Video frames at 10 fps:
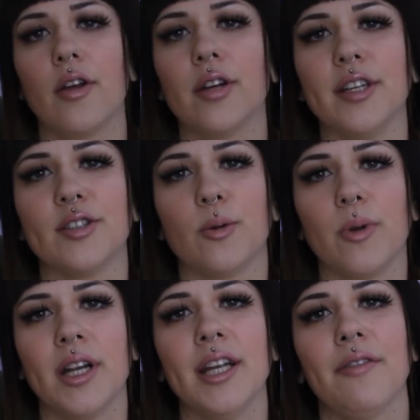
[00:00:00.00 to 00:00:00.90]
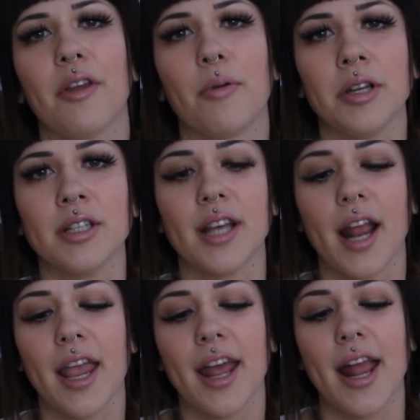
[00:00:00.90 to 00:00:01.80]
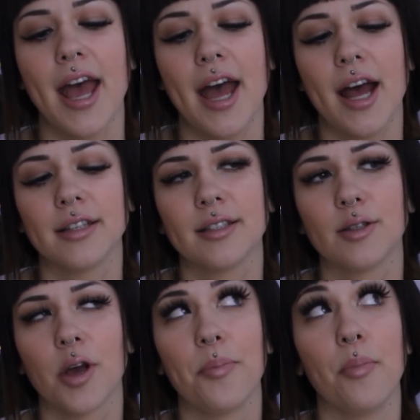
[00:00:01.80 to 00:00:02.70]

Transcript: Okay, so one of the questions that I get asked